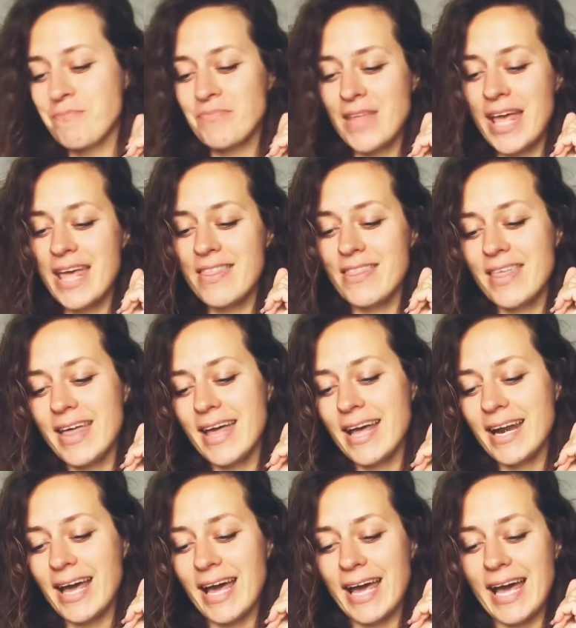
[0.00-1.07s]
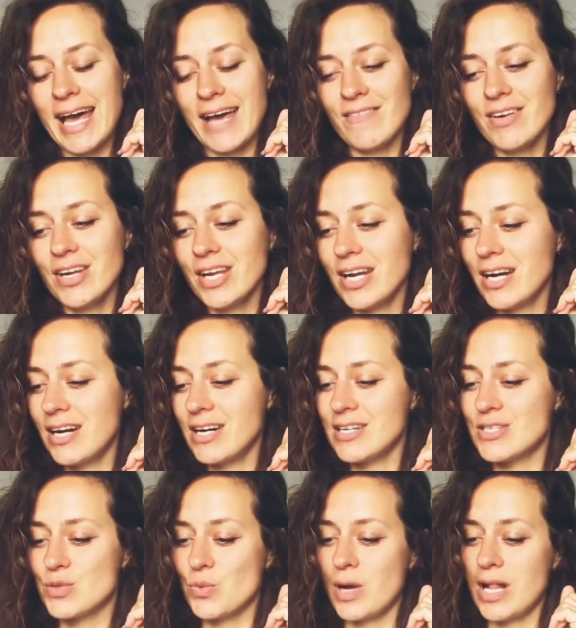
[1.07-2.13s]
Then I have in here as
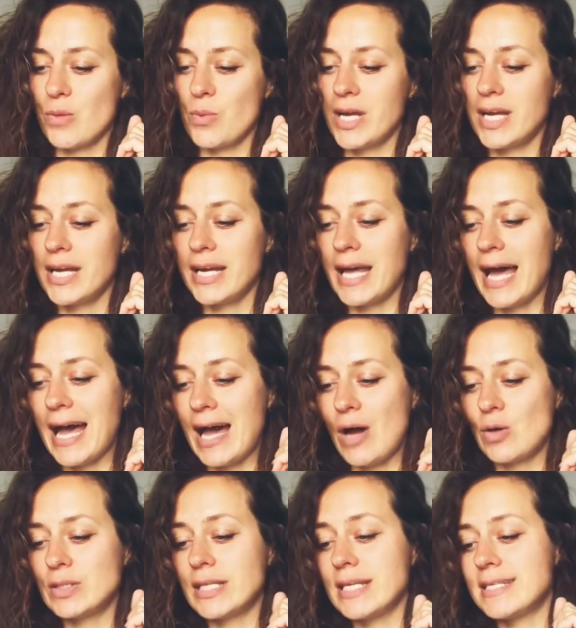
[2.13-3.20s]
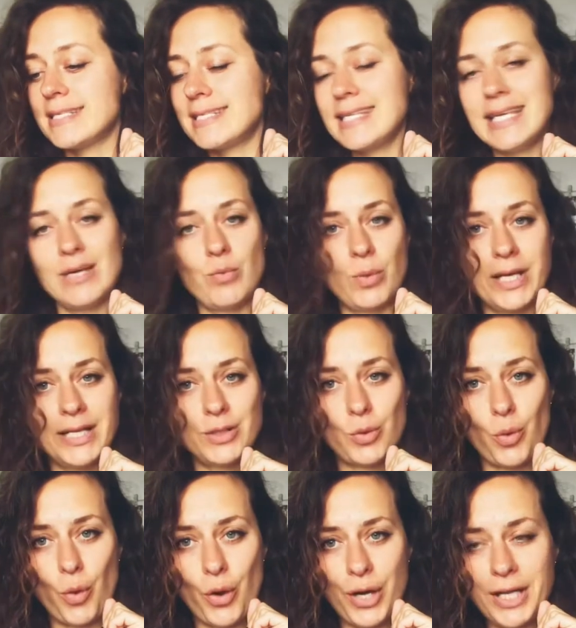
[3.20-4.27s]
well weighed out a seaweed
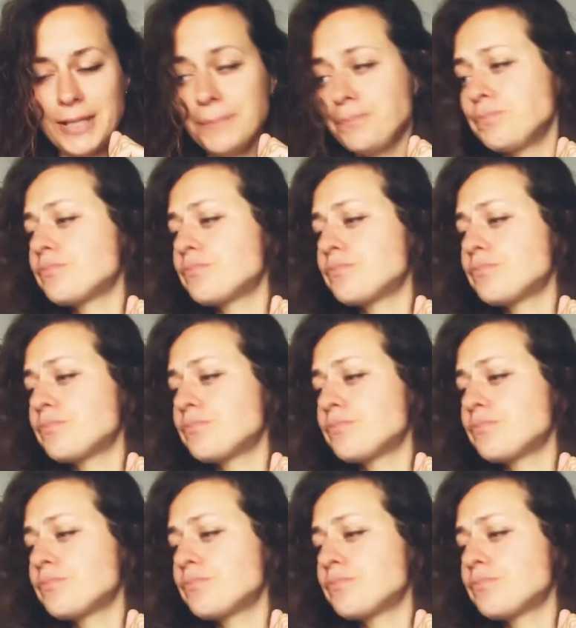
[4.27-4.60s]
oil,